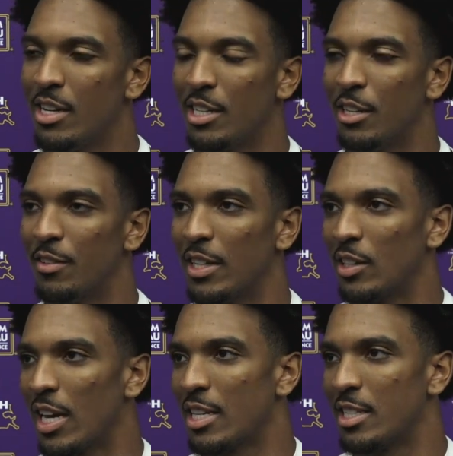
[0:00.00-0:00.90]
You know, if
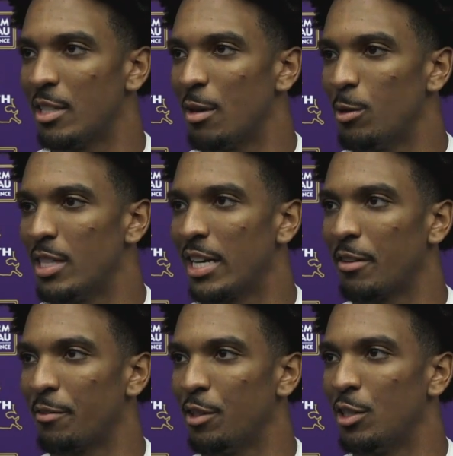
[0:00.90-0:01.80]
those guys see that we're attacking
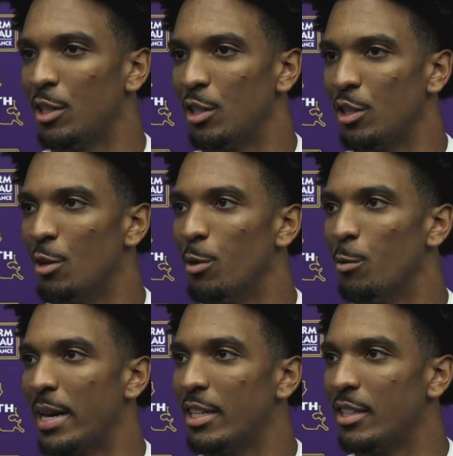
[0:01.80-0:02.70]
the field and, you know, we're
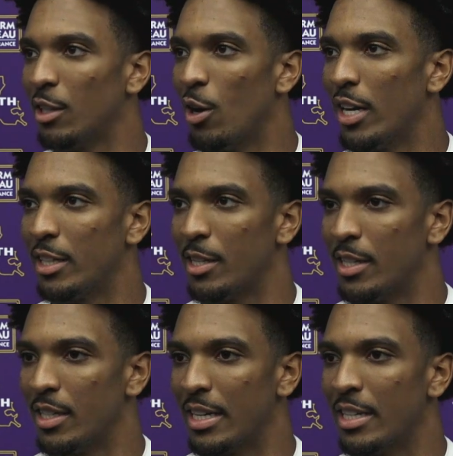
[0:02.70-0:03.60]
ready to go out
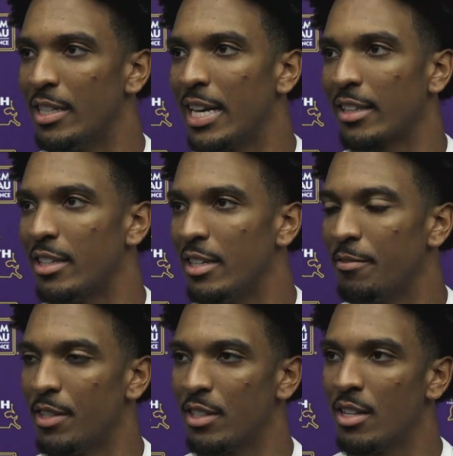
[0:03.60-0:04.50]
there and attack the
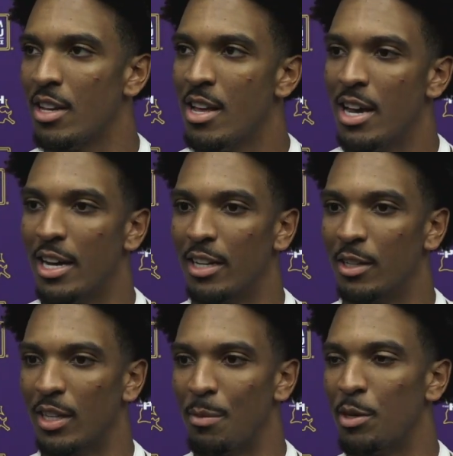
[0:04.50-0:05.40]
defense,
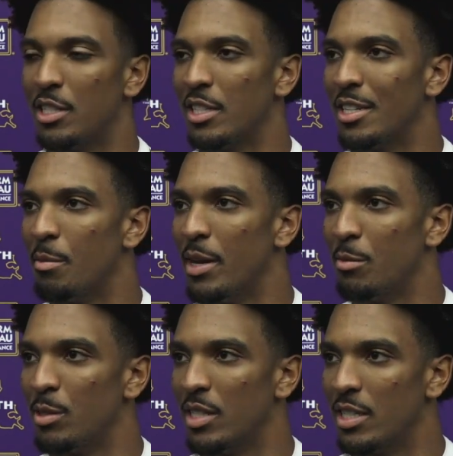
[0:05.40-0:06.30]
it puts us in a better
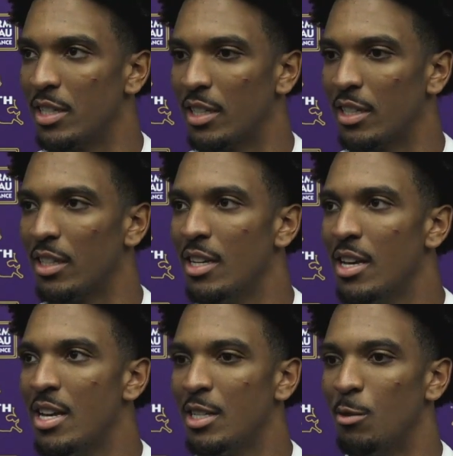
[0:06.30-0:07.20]
position
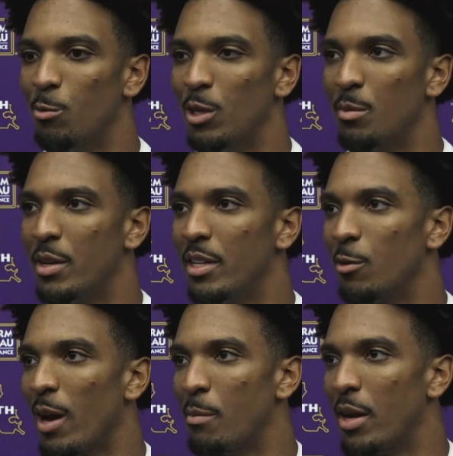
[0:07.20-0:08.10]
to really be in
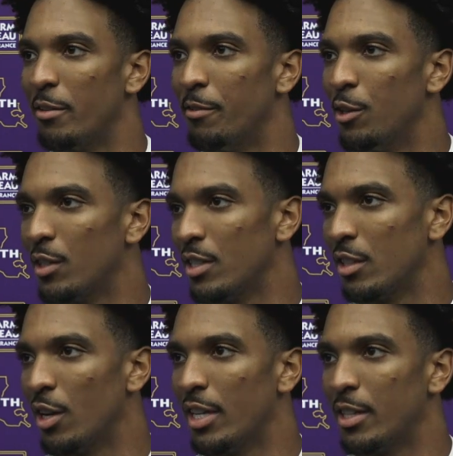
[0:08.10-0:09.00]
the right mind of focus
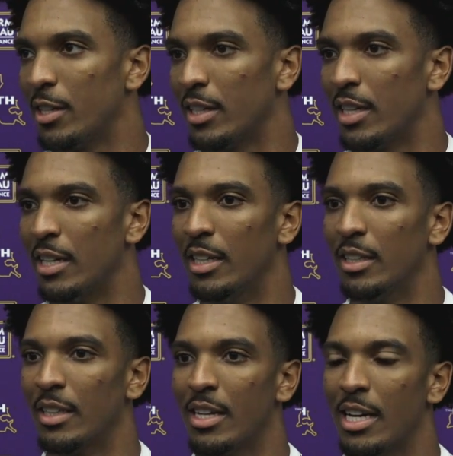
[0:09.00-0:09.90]
and go out there
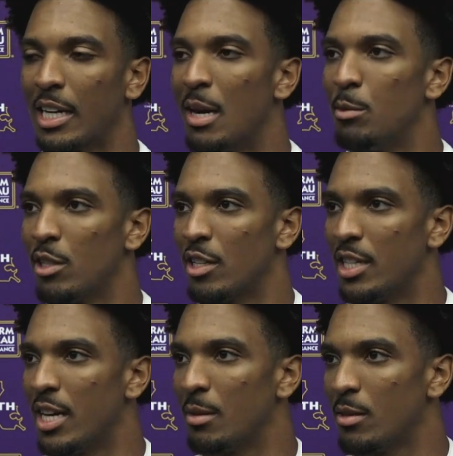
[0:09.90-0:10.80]
and accomplish our
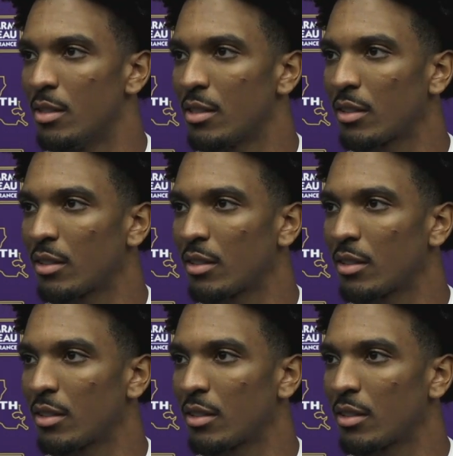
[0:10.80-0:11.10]
jobs.